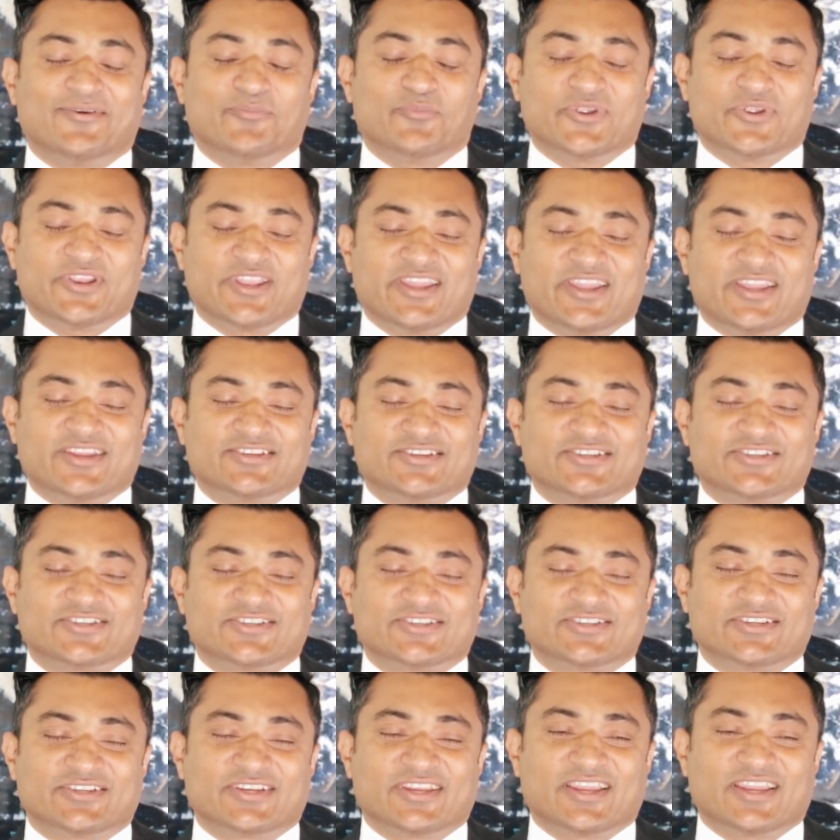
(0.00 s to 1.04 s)

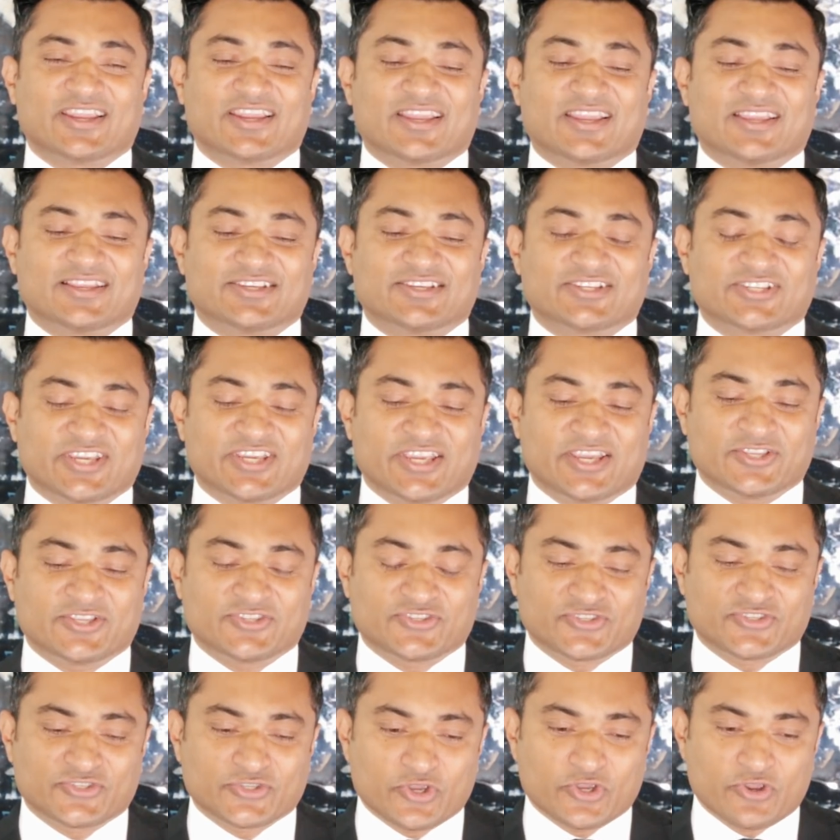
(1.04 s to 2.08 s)
Mohnish shared
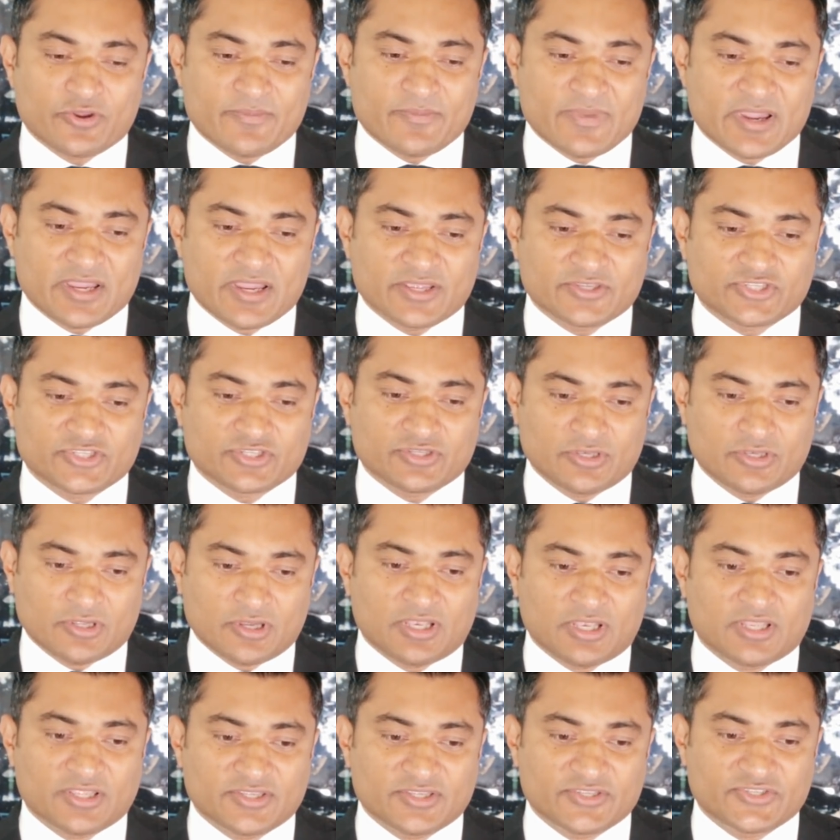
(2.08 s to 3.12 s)
so much
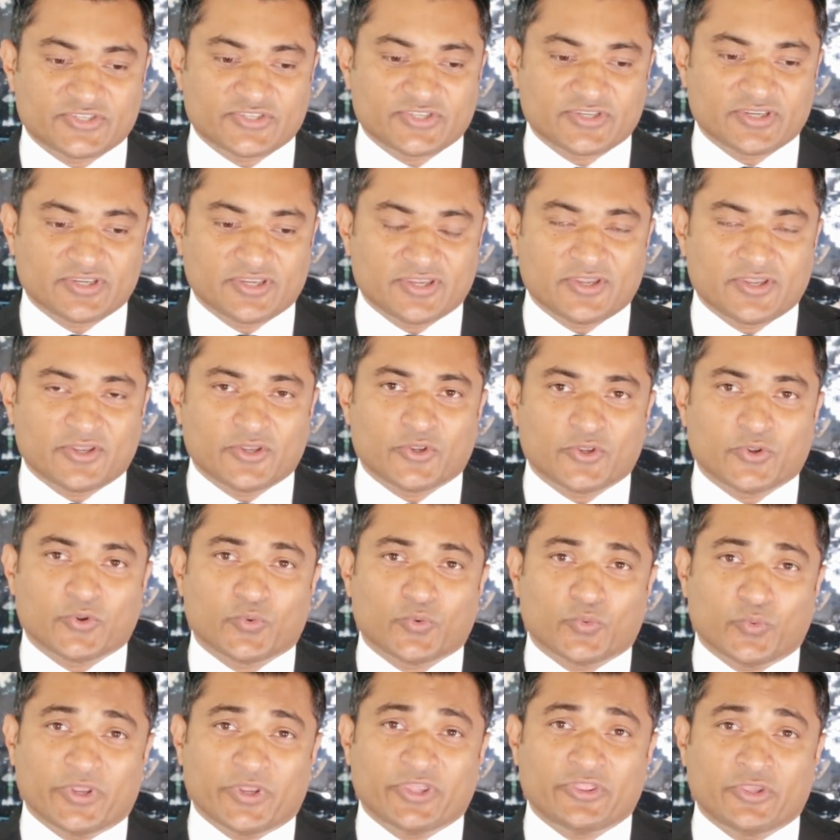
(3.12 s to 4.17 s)
knowledge
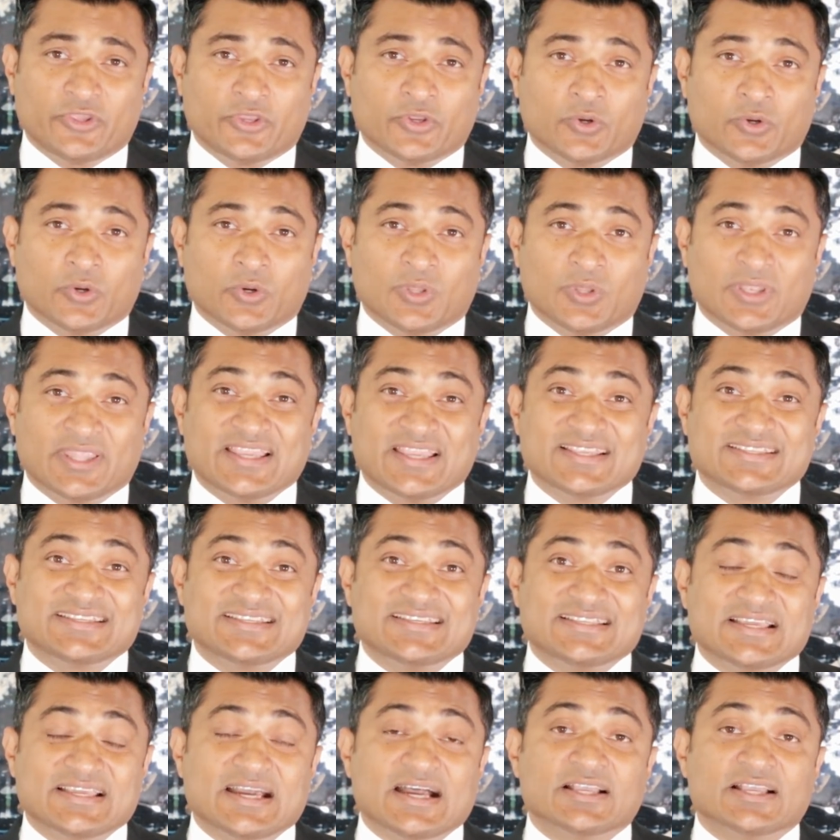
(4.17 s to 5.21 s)
with you all, as
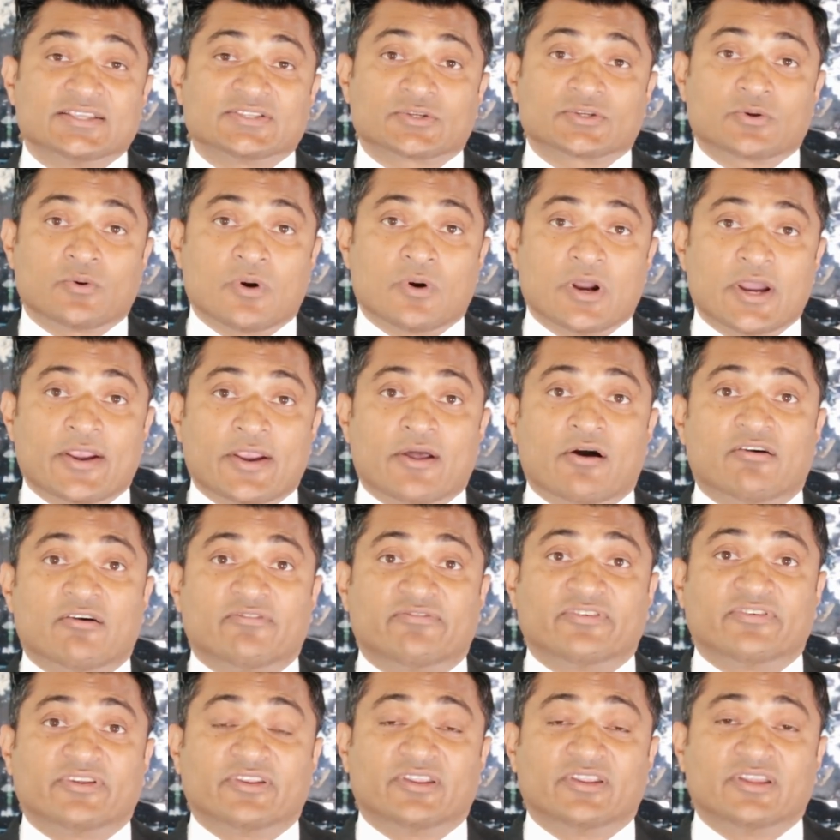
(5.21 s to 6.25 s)
he does quite
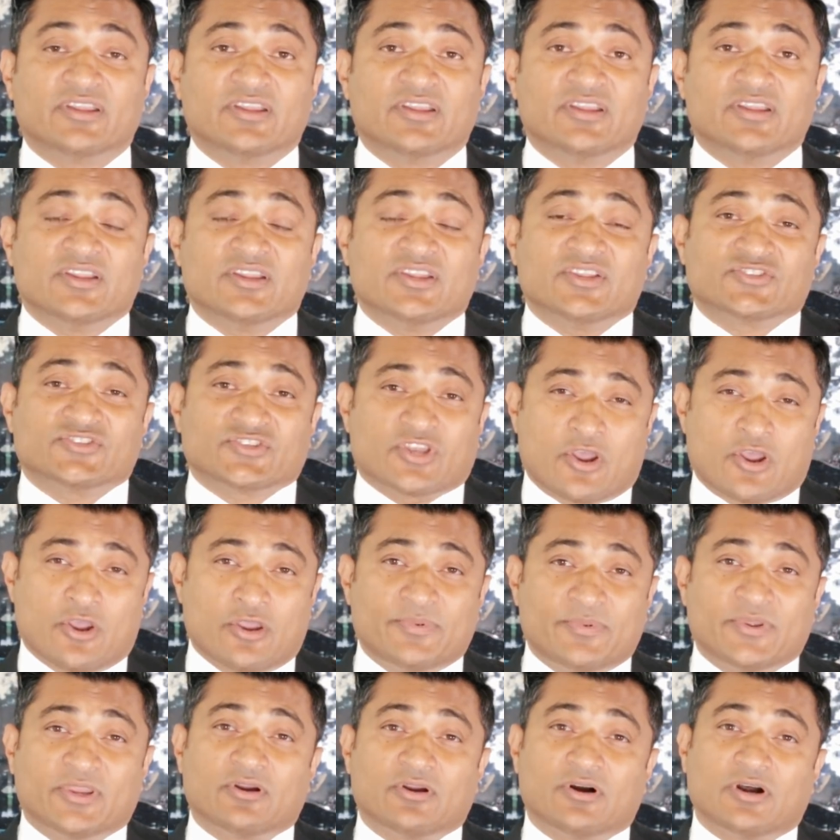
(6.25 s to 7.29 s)
often. So I
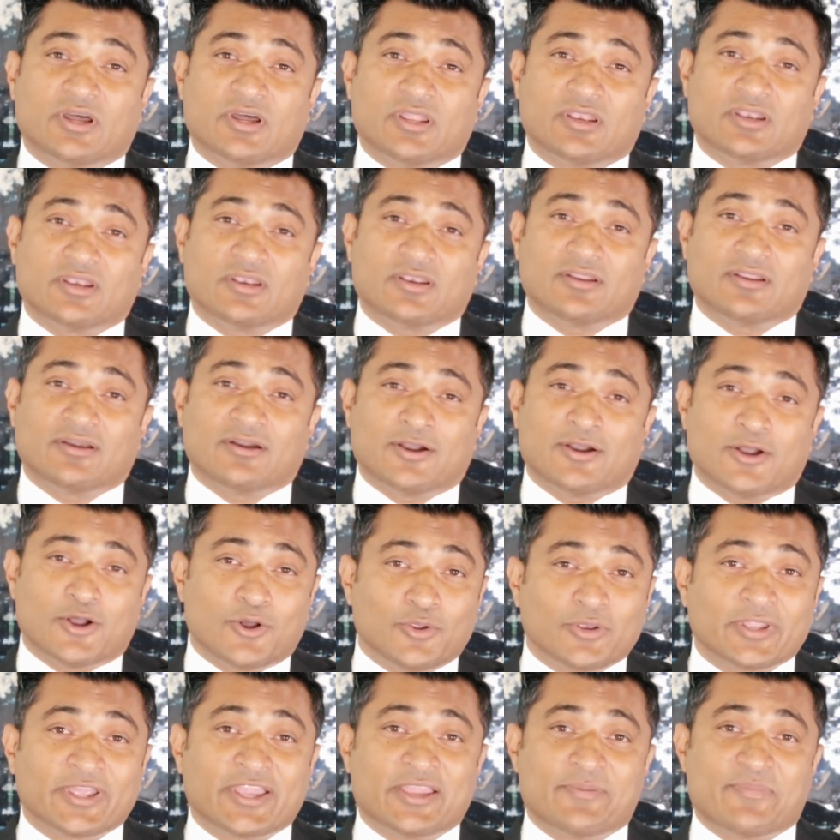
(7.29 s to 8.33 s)
hope you got a
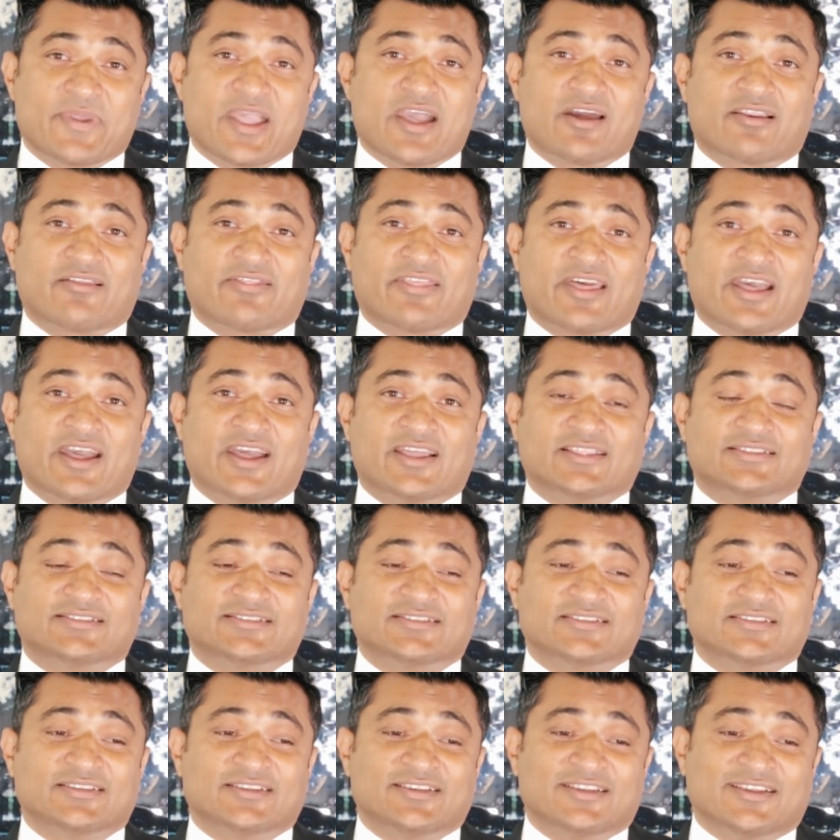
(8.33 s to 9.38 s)
whole heap out of that.